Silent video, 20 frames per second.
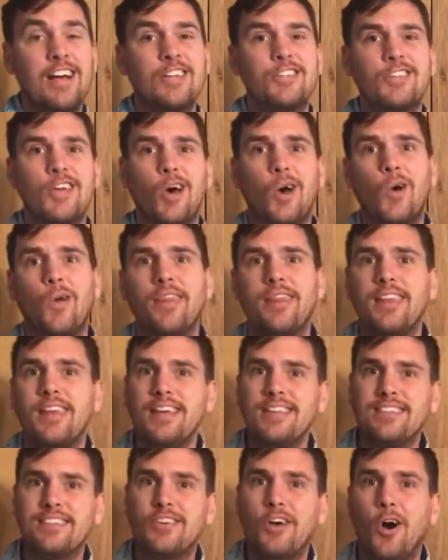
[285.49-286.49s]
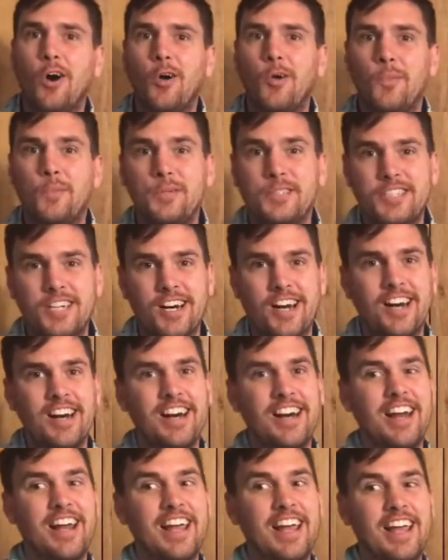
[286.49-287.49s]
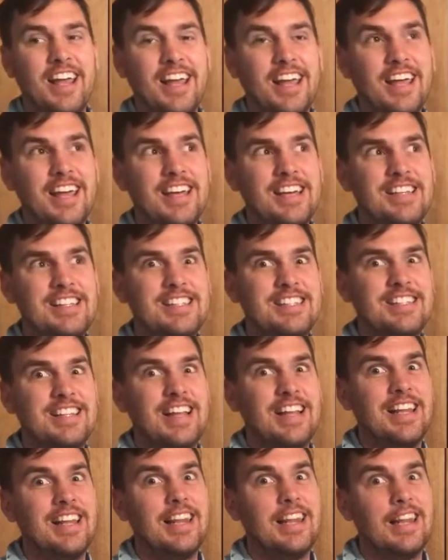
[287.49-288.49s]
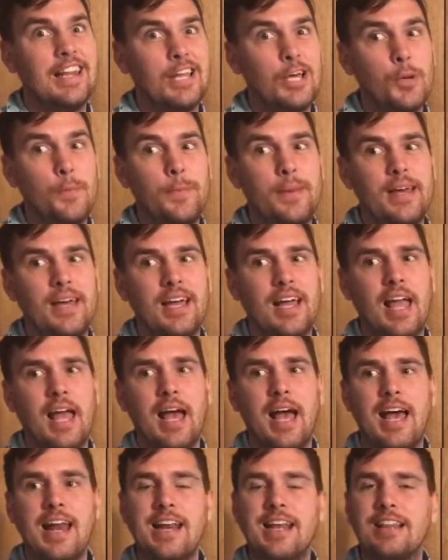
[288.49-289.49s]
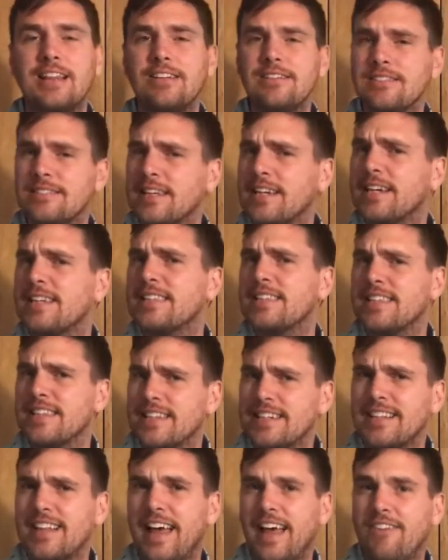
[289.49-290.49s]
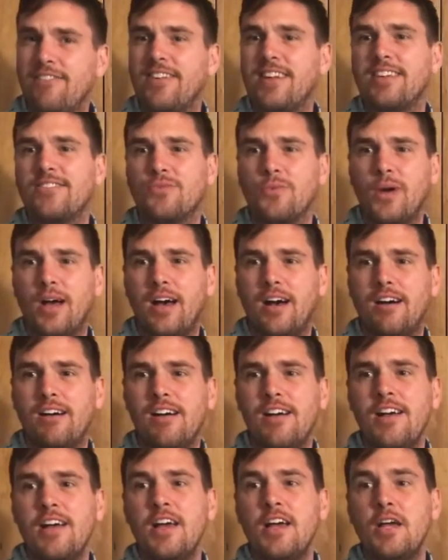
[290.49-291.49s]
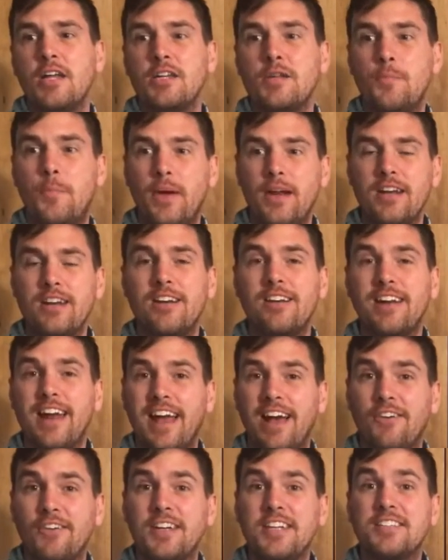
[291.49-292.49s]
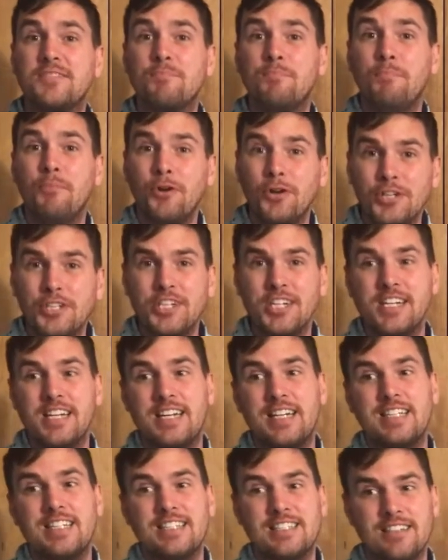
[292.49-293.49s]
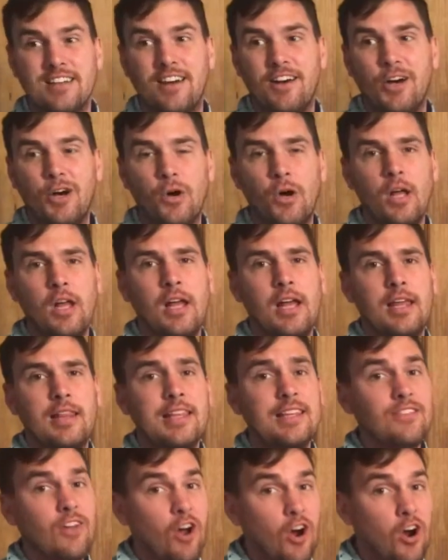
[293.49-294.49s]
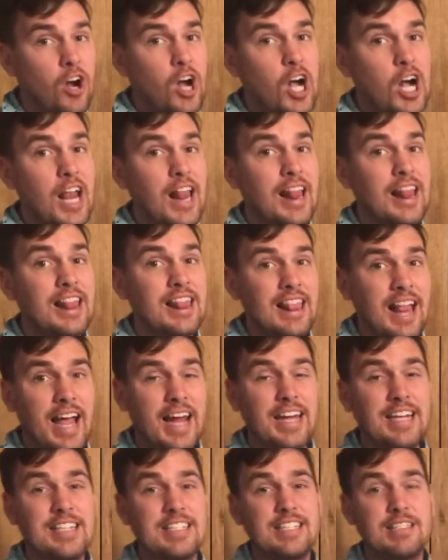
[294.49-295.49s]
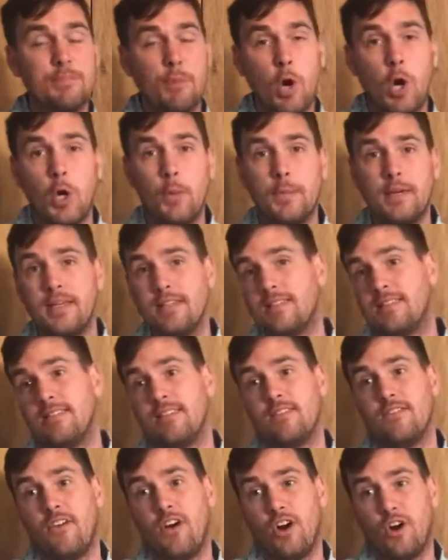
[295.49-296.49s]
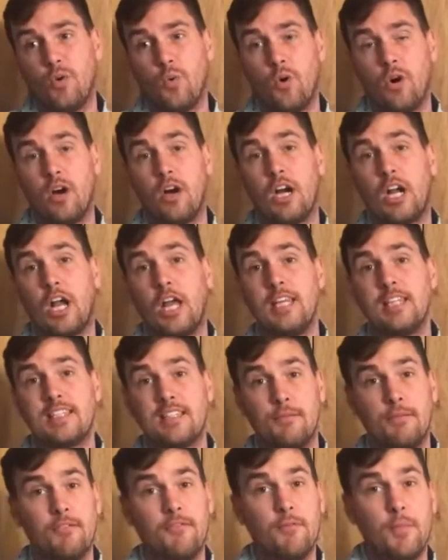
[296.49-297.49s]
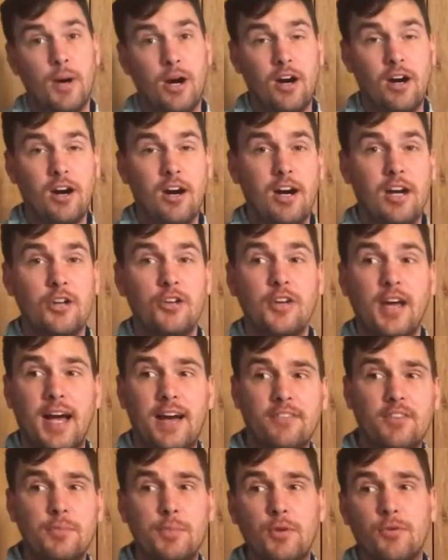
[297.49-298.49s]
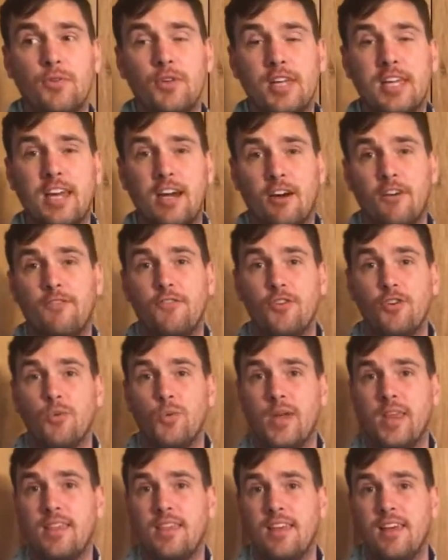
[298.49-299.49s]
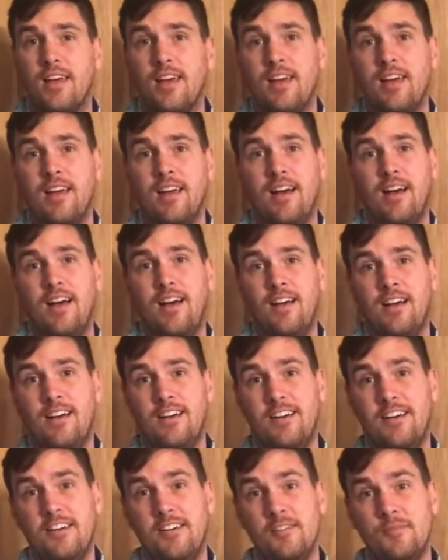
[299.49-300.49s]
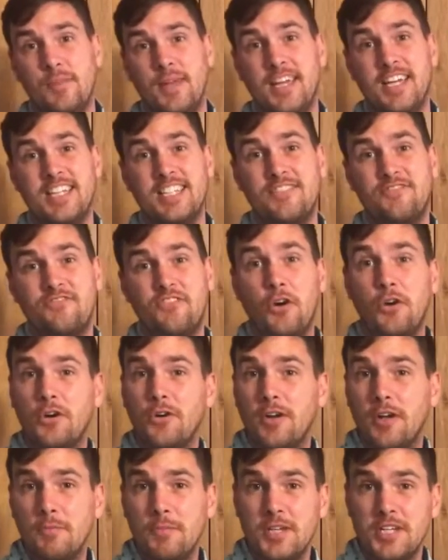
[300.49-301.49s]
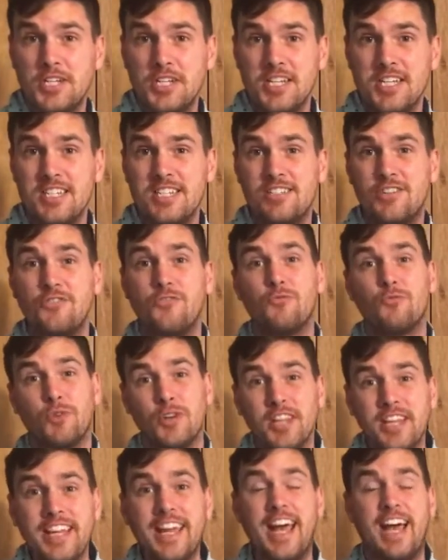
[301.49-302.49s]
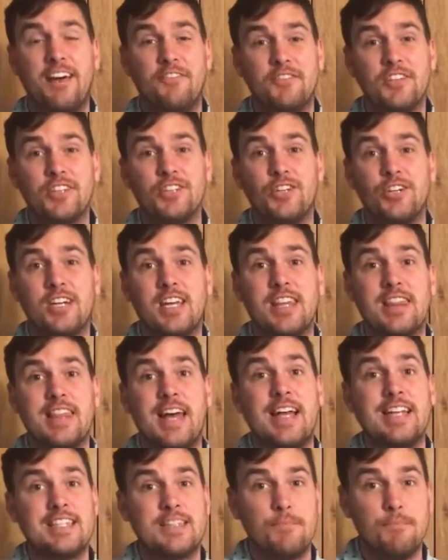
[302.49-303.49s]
So this sculpture is a little big, and it looks like it's a little heavy as well, depending on how he's pushing it. So these aren't light, small pieces of artwork, and some of them are. You have to be really careful with his photo images, you really have to look at that